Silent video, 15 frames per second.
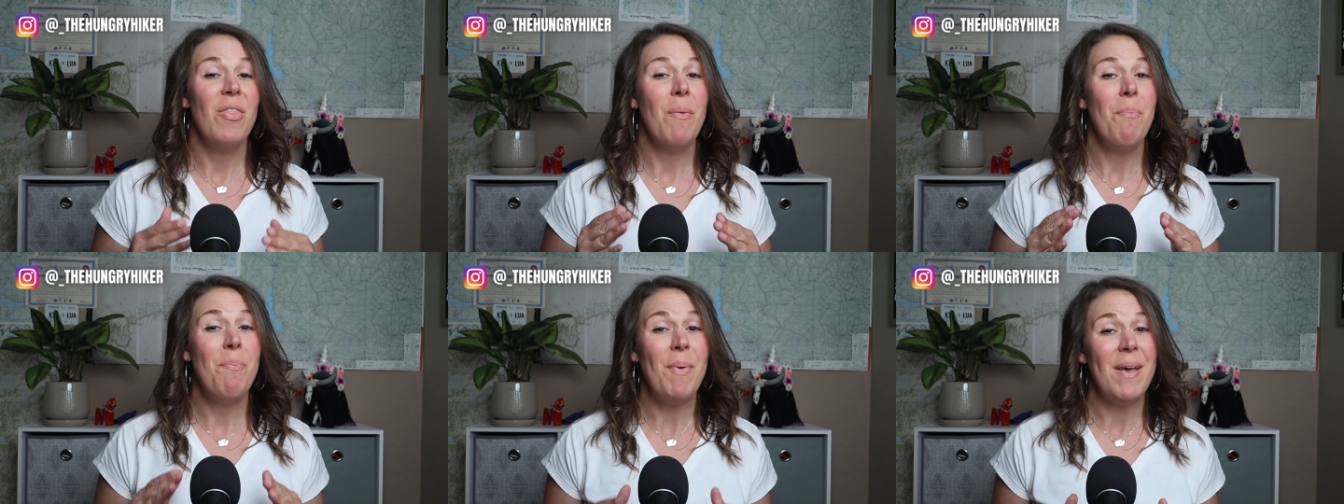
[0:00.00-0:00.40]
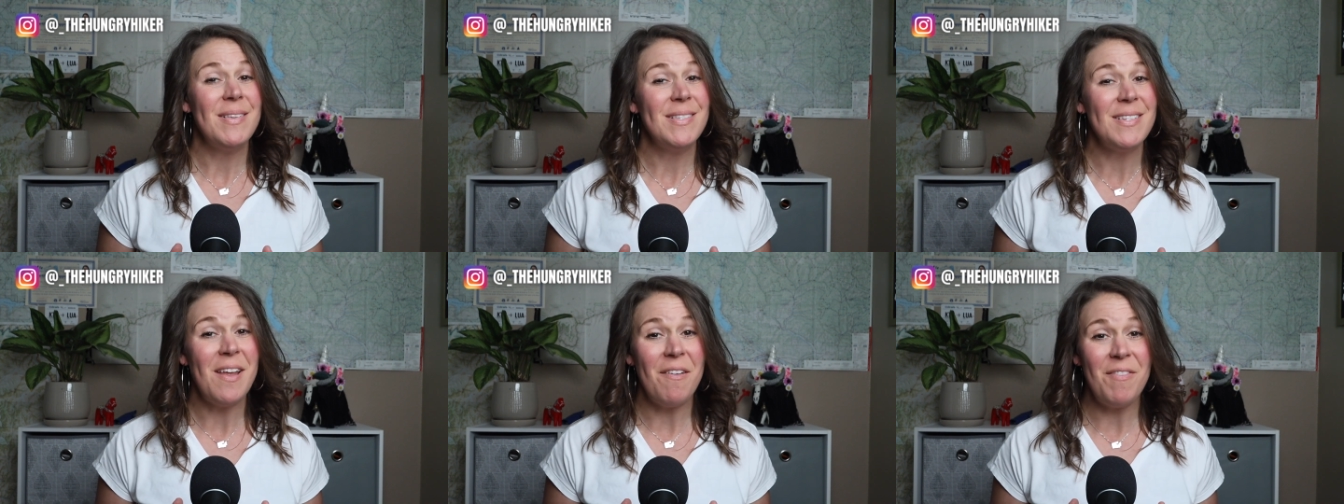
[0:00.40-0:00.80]
The
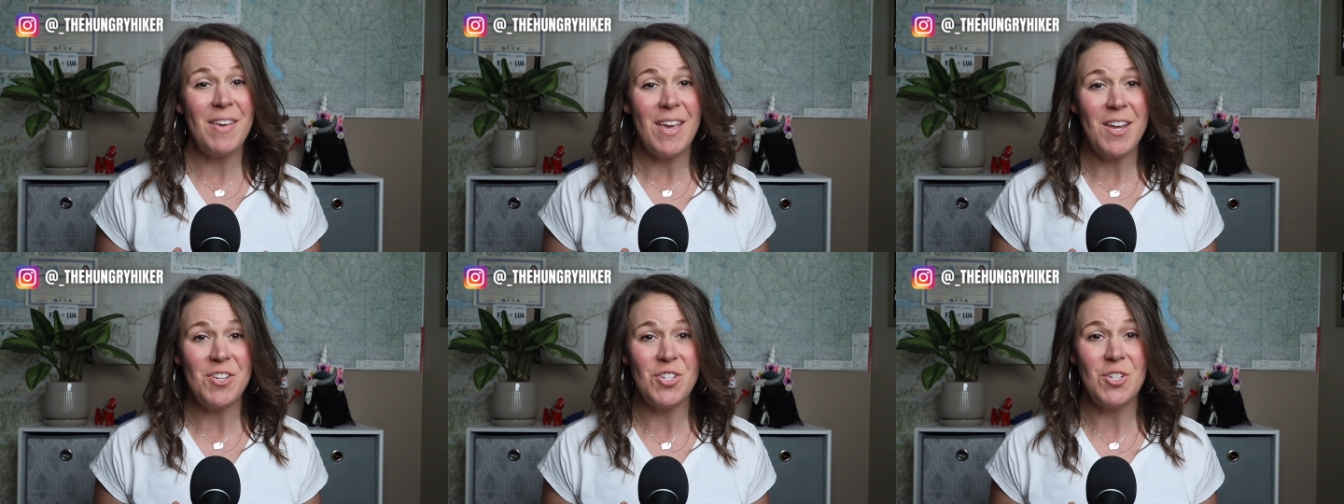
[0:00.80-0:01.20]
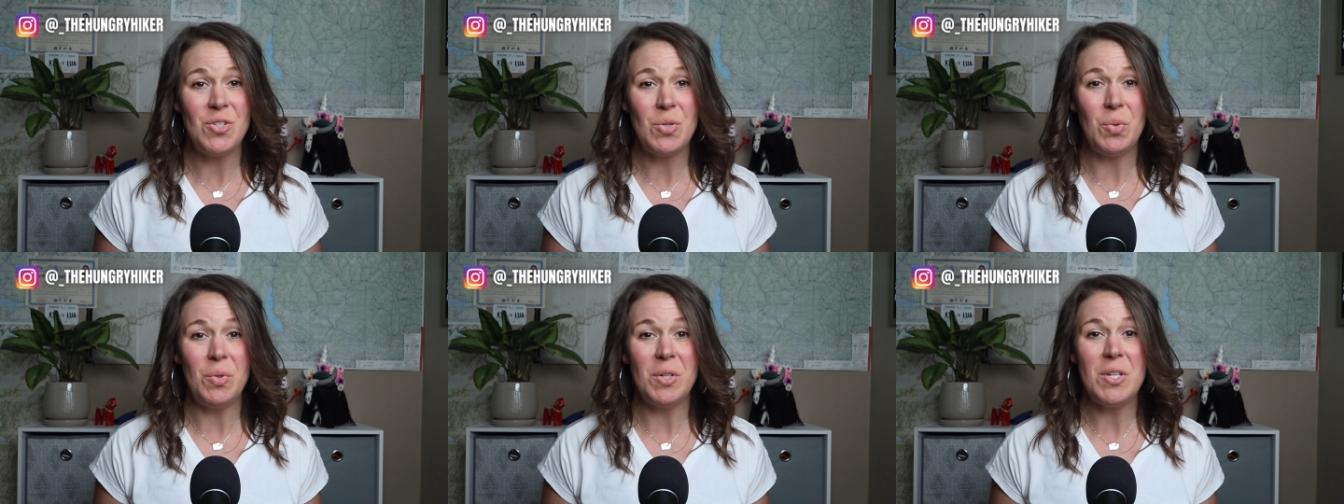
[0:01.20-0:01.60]
best navigation
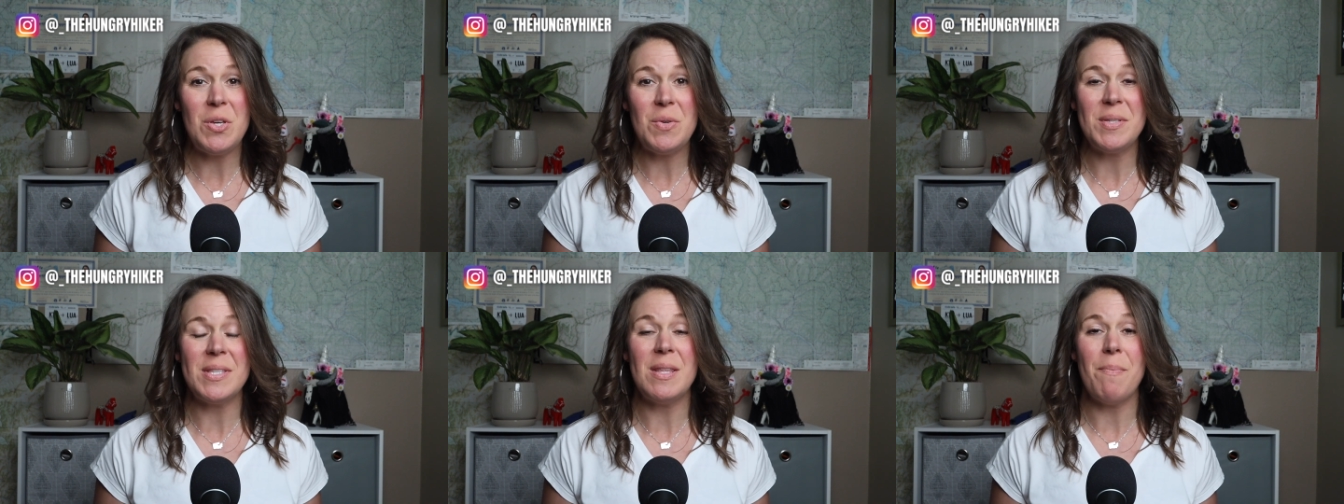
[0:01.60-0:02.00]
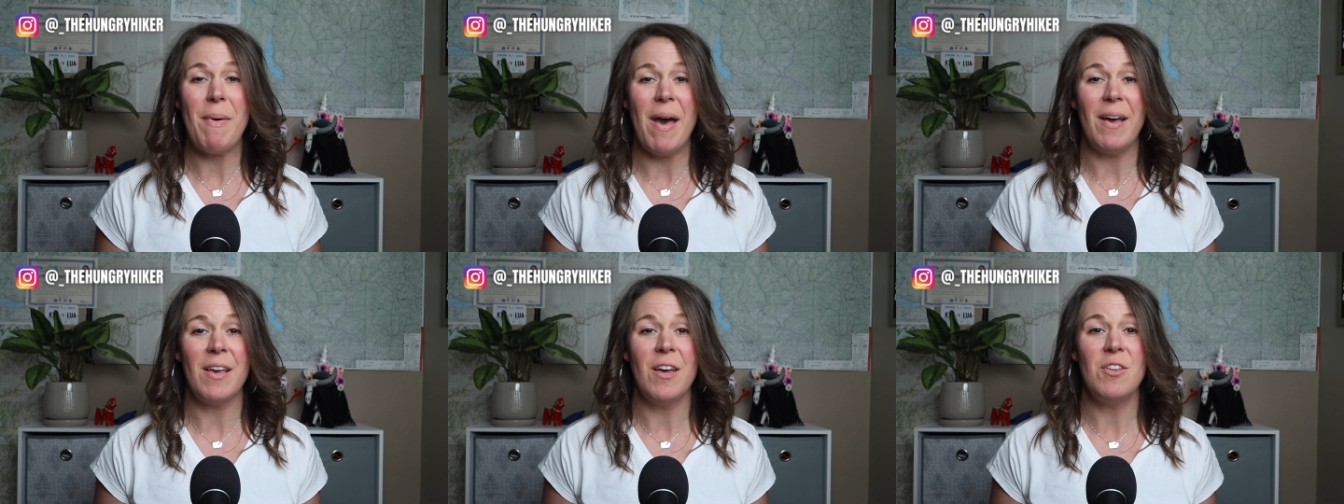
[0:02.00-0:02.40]
tool to use in the
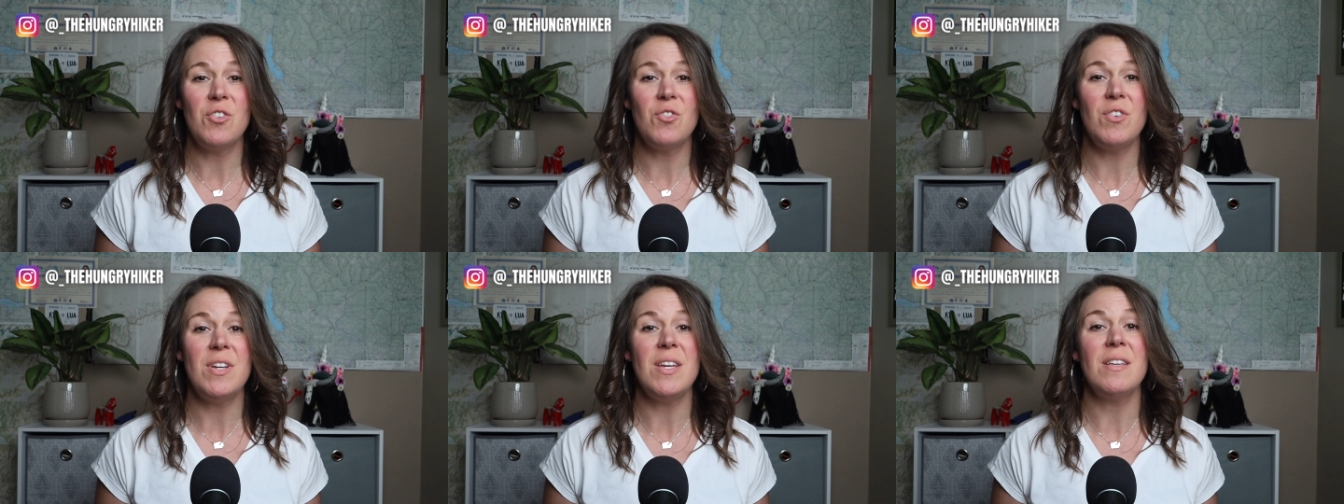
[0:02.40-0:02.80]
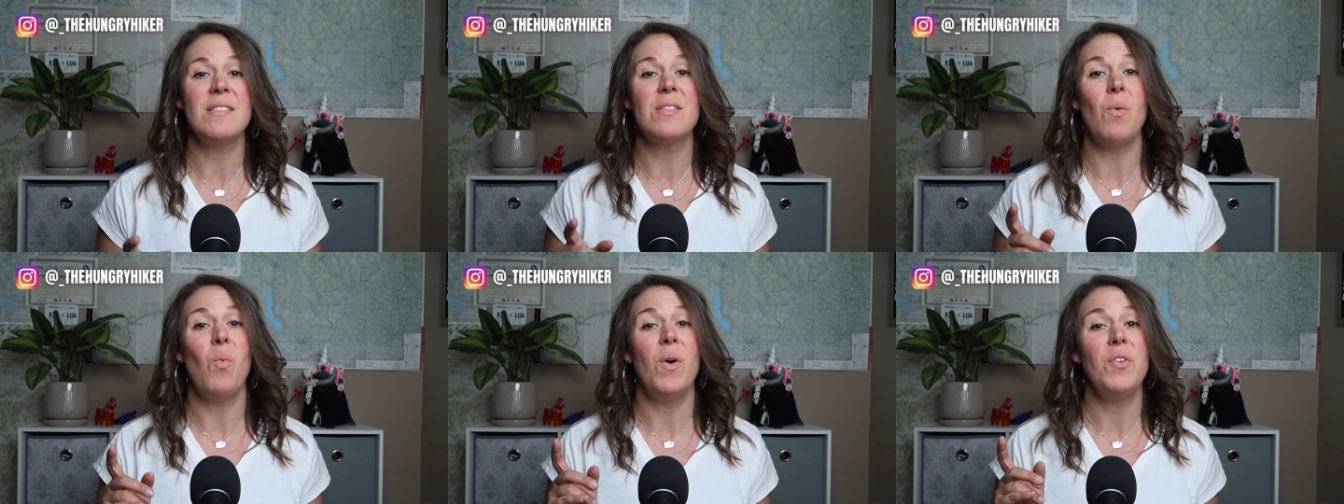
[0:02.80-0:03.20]
backcountry
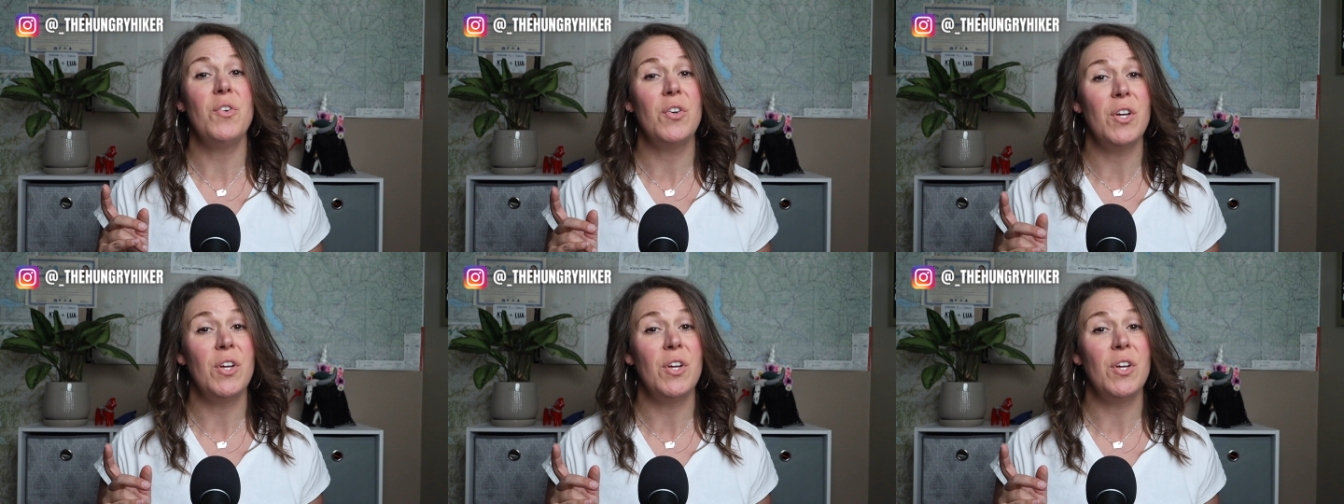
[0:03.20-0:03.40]
is the one you're